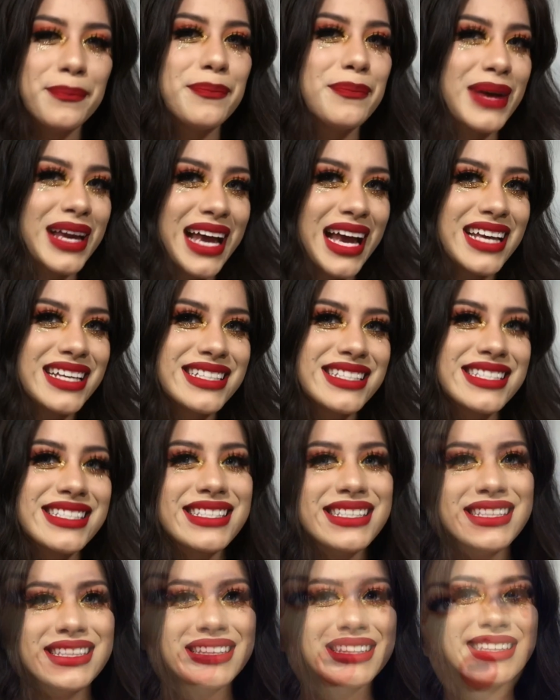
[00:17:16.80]
Bye guys.
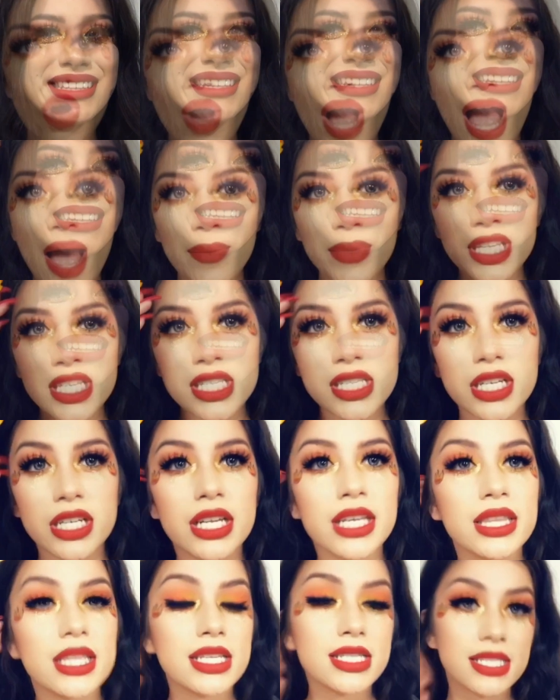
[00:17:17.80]
So I'm
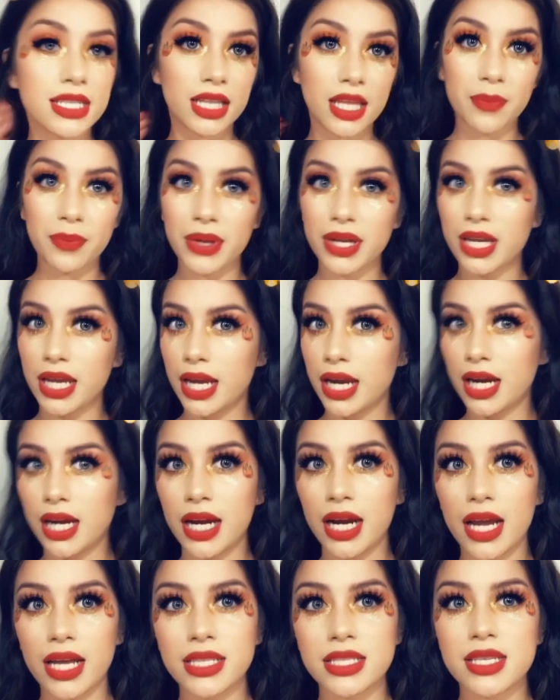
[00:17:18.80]
inserting this clip in
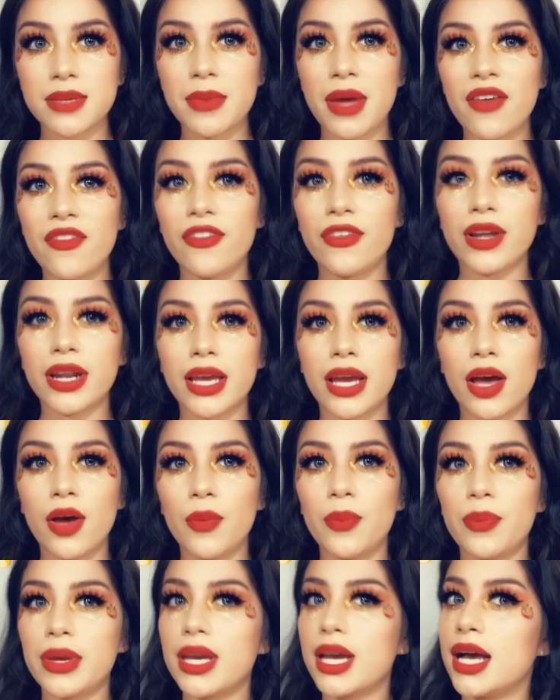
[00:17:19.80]
here into my video
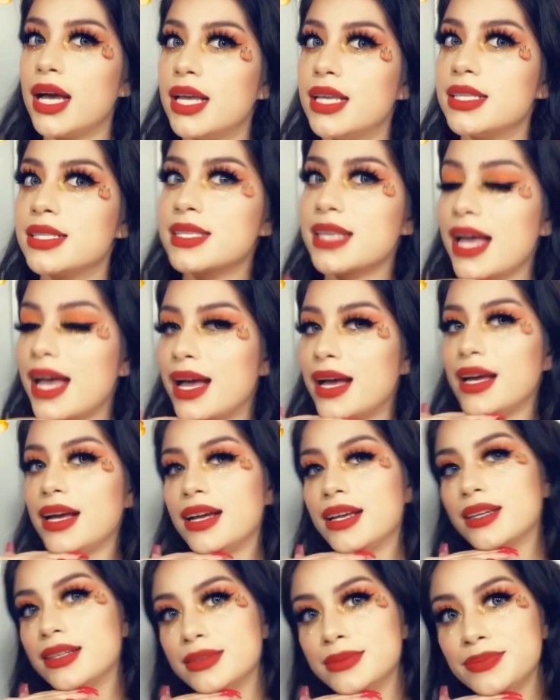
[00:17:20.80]
because,
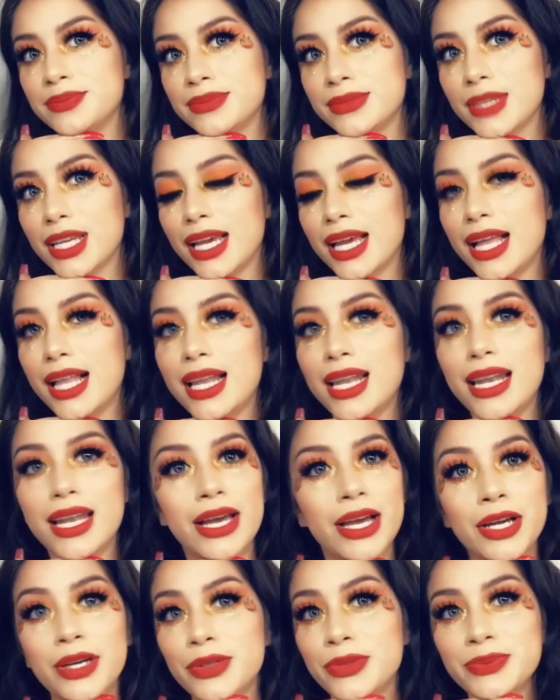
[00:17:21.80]

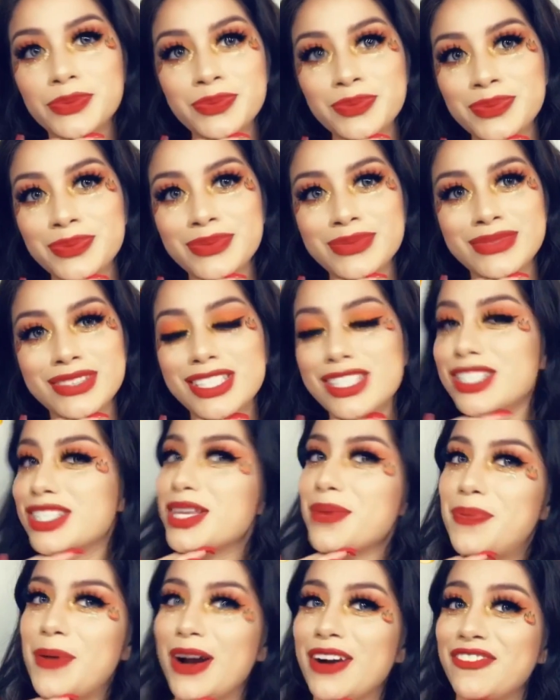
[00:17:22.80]
hello. Just
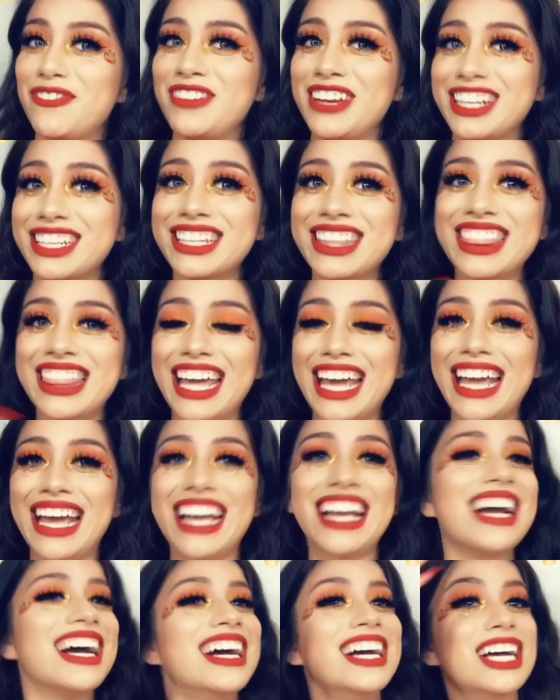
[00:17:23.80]
the perfect
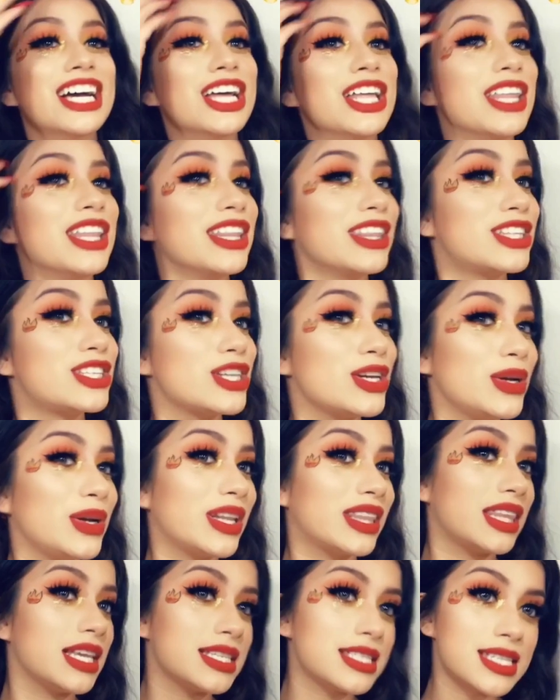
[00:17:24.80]
thing.
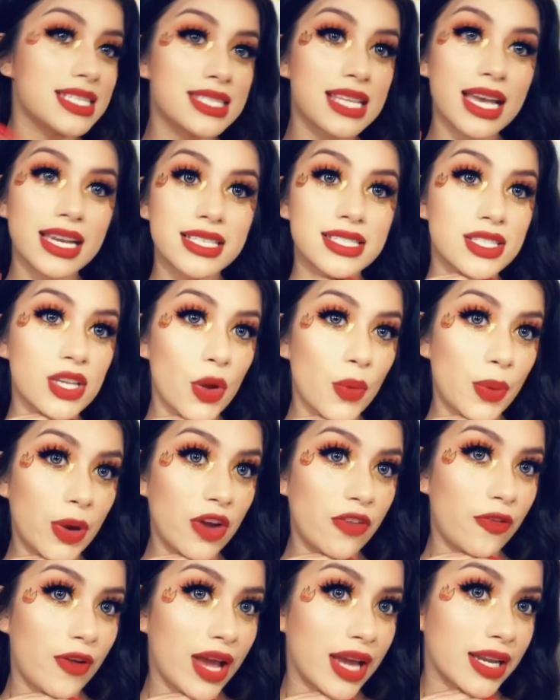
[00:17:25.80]
Dude, this is like so
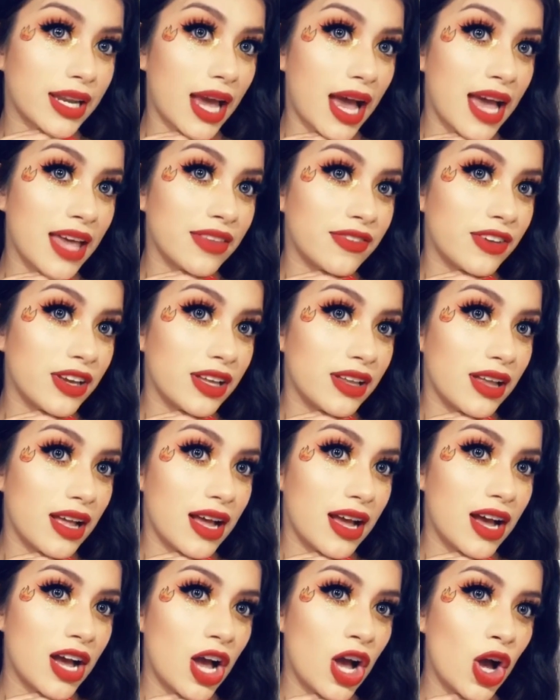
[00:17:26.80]
perfect. I feel,
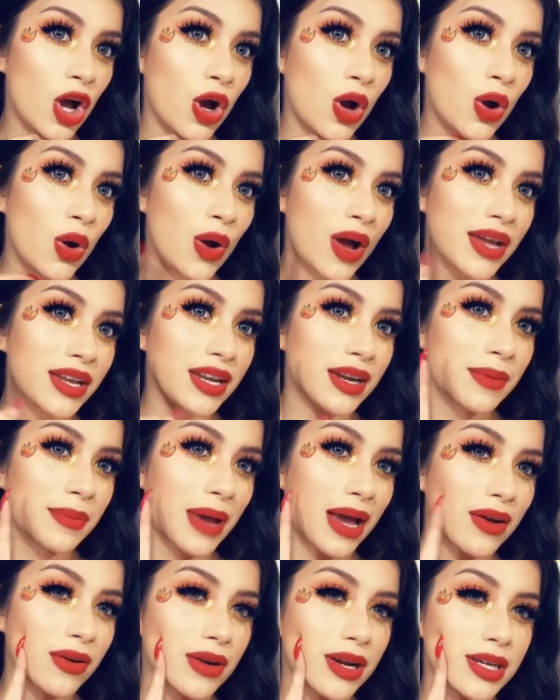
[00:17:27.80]
oh, I did
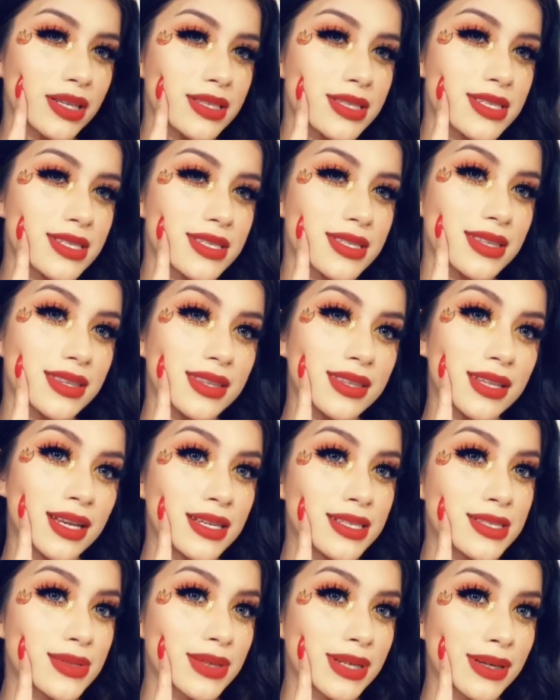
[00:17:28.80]
backwards.
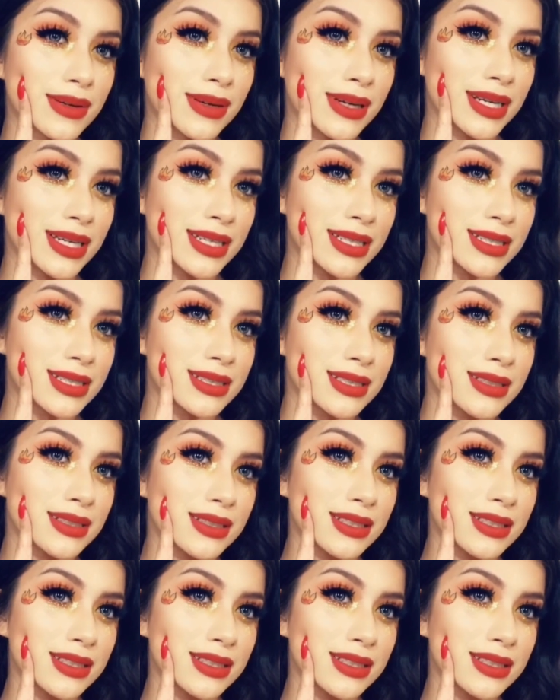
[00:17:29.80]
That's what it was.